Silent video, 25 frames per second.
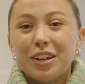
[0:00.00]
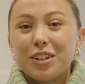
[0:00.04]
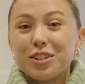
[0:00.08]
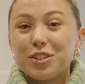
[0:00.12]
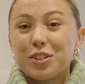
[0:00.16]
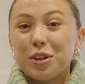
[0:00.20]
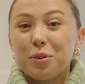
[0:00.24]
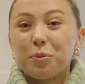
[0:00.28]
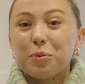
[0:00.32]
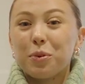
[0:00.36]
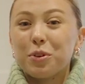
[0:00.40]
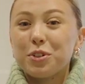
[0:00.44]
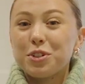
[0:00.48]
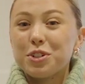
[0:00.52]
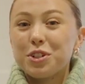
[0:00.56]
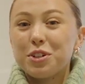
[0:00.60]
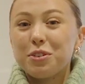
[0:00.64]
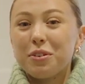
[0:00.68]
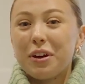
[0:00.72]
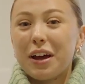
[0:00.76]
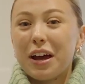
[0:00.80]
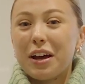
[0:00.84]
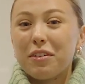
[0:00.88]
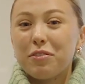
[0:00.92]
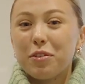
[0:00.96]
So once you
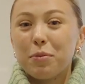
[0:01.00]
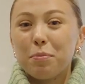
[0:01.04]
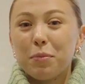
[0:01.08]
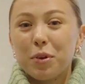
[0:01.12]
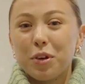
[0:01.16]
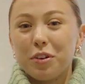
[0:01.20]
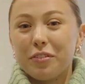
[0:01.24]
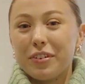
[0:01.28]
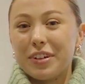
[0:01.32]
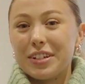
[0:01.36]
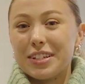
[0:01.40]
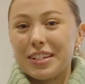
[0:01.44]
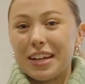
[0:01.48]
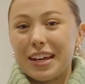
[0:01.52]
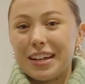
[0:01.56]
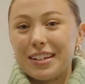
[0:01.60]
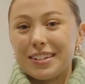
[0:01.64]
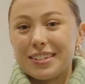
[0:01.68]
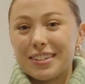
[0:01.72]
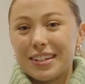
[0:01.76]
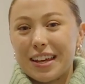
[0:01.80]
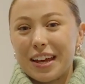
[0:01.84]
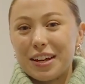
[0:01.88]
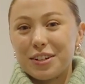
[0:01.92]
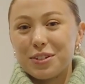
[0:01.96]
have a moving date
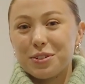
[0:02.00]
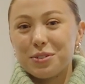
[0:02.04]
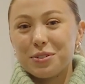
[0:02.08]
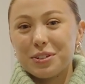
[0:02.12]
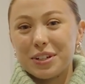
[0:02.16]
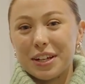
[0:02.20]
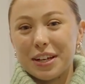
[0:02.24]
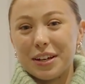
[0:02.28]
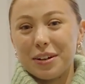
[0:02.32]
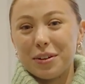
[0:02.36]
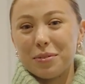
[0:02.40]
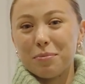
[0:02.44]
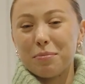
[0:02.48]
scheduled in,